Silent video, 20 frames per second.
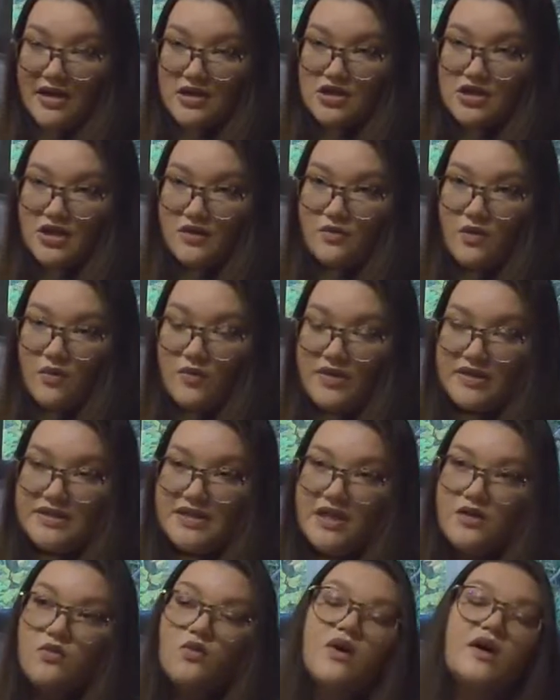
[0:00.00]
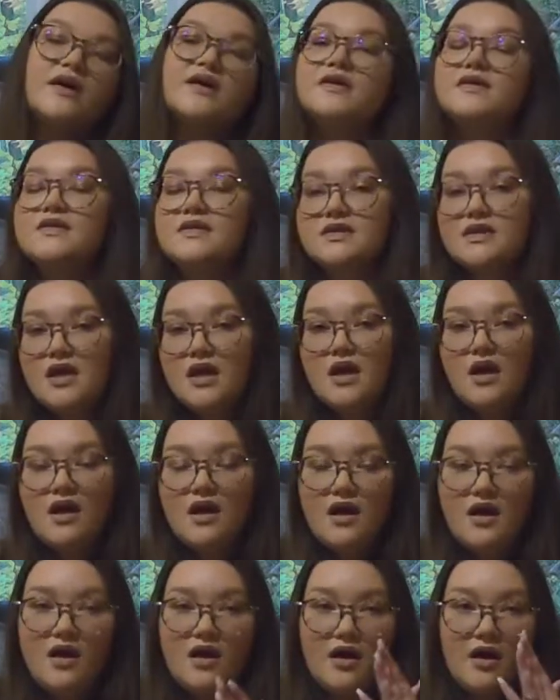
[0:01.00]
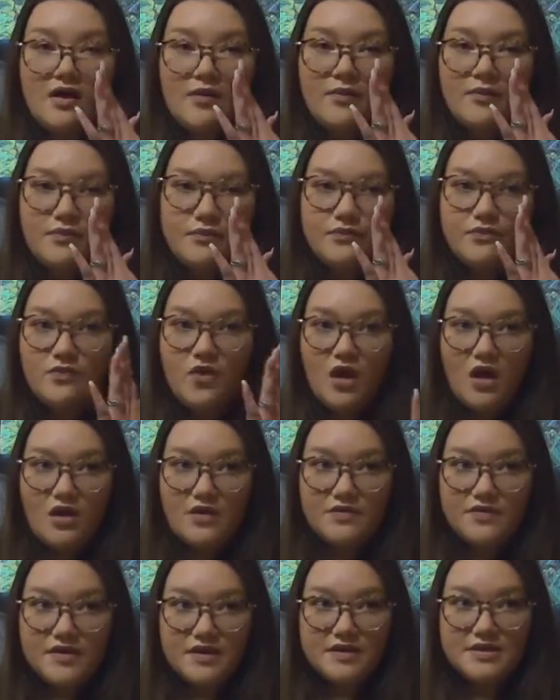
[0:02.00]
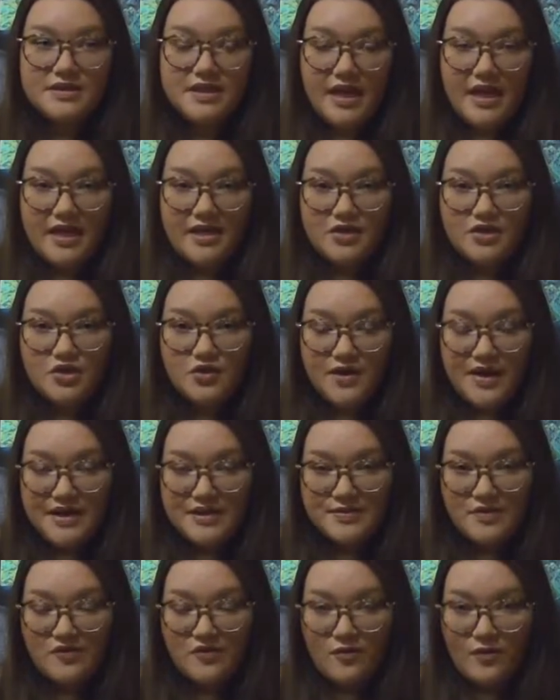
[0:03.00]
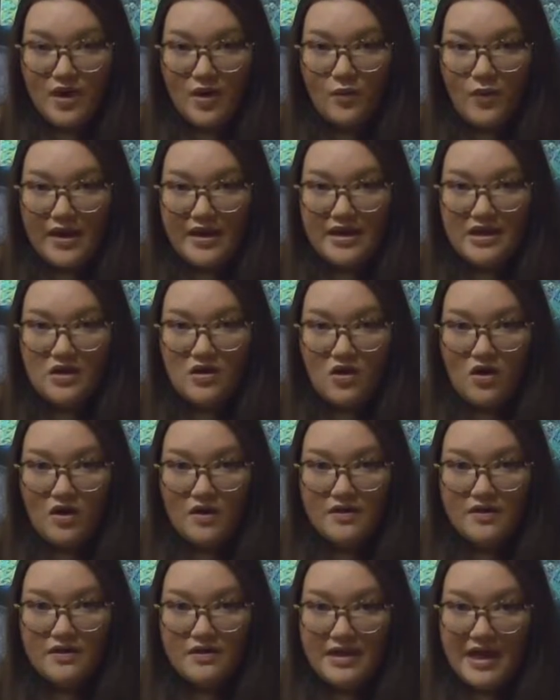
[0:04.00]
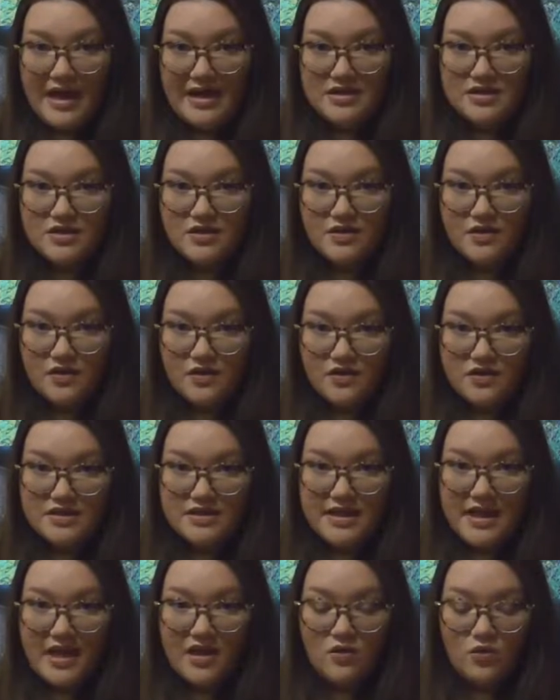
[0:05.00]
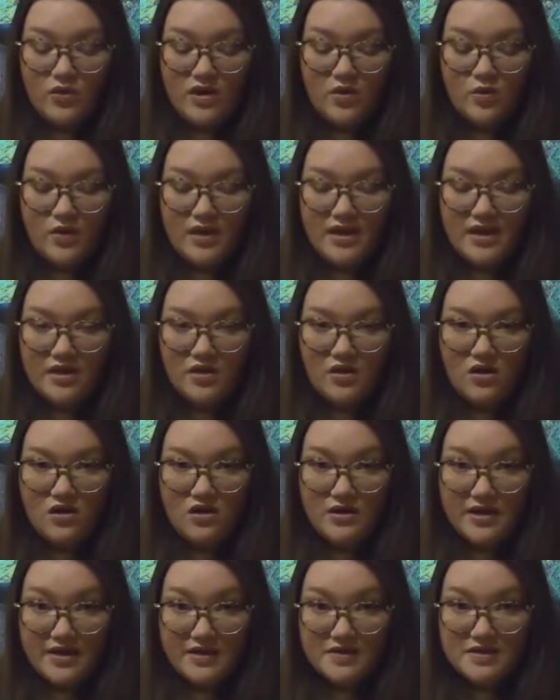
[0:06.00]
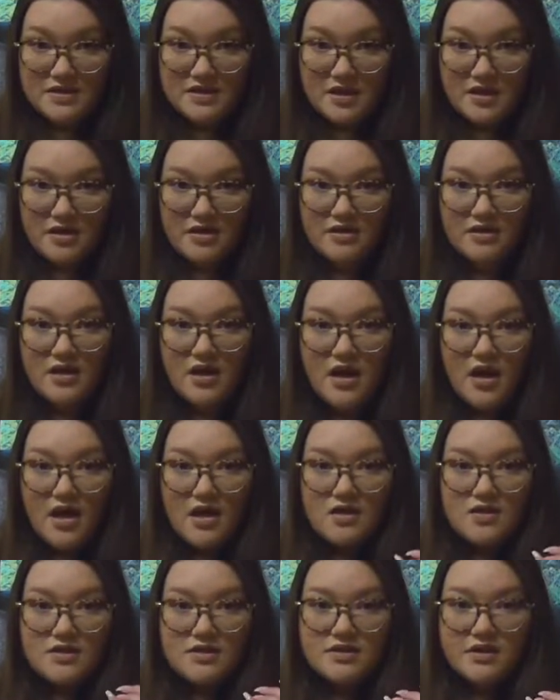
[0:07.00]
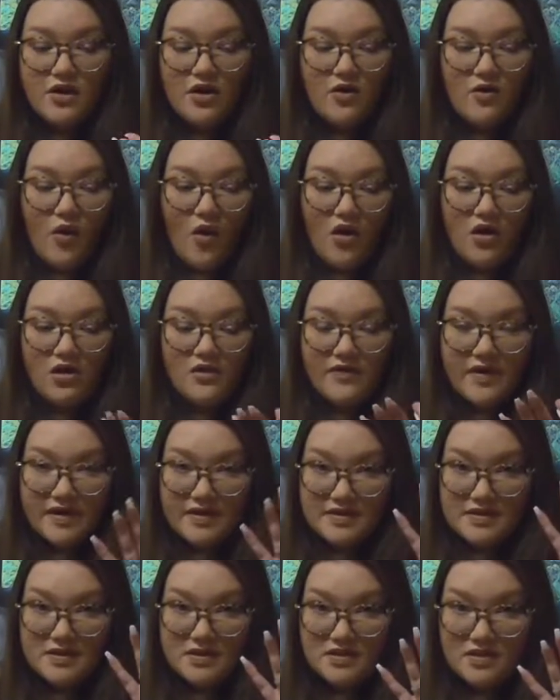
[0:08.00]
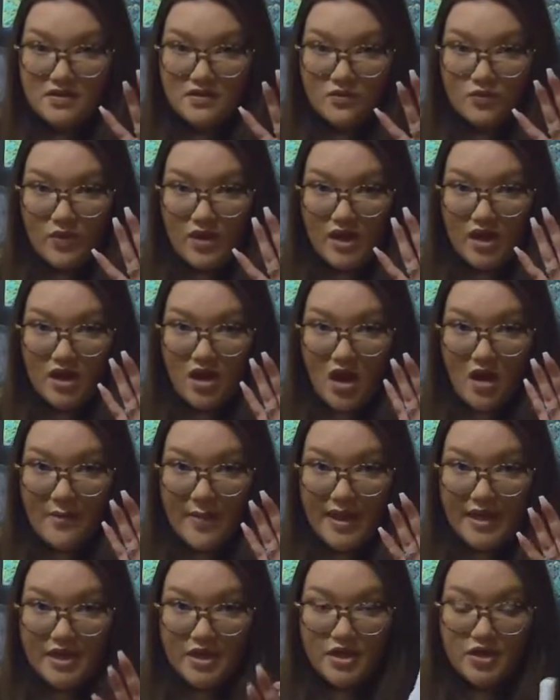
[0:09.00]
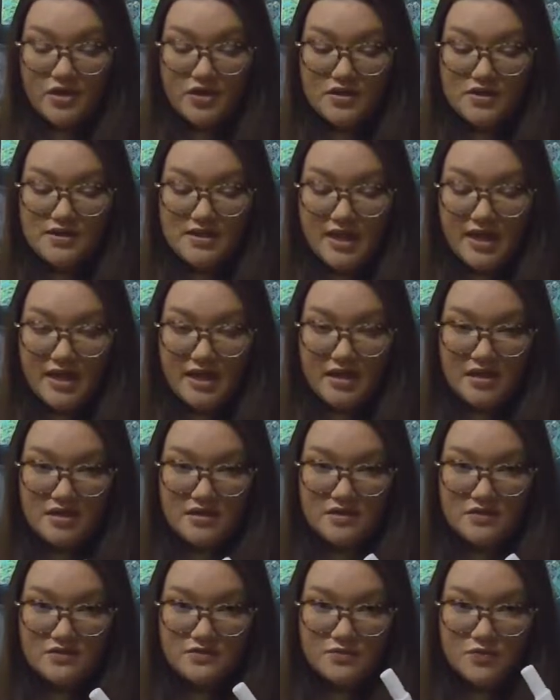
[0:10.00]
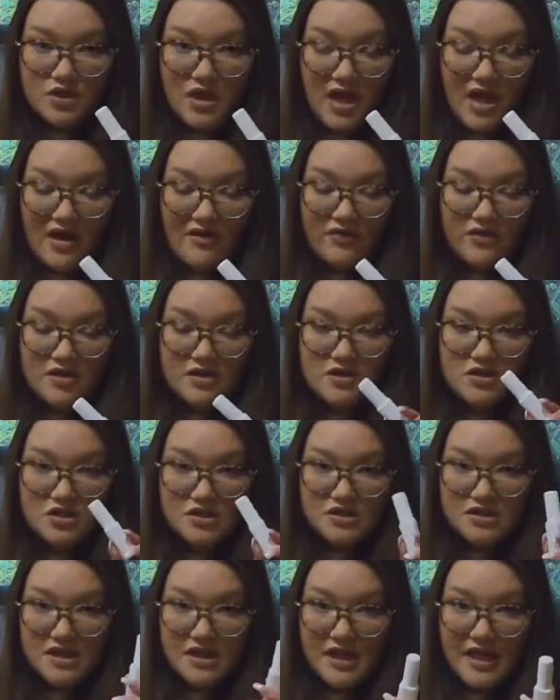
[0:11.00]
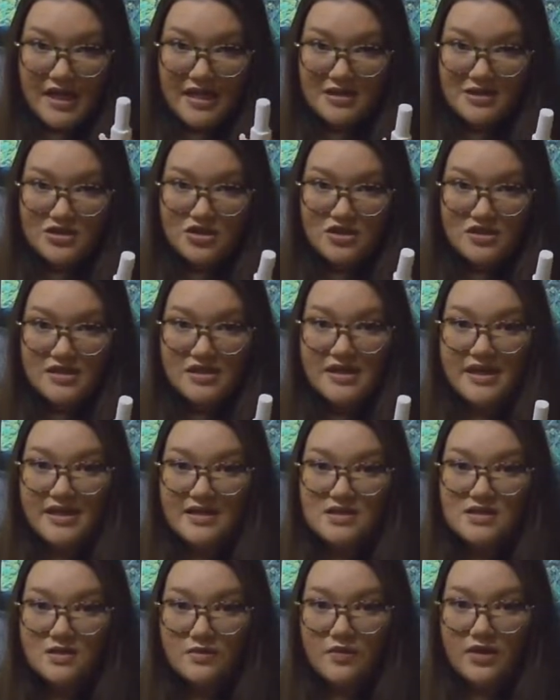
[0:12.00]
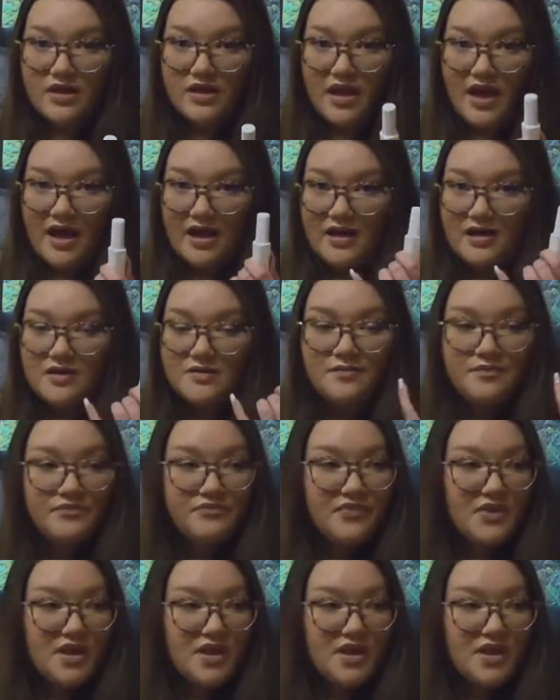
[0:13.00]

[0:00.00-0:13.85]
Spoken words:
Actually what we did was, 2 days before my wedding, on that Thursday, we went and got our nails done. So all of us went and got manicures and have this just in case somebody had